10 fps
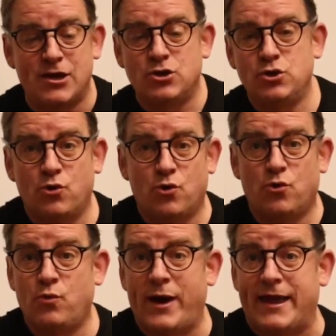your
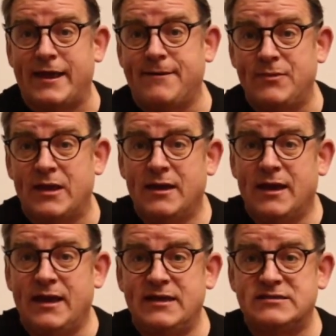way,
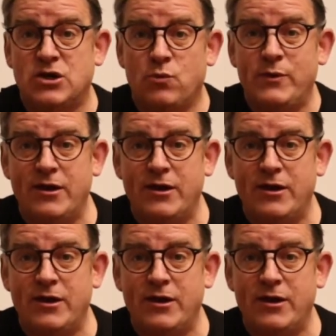is we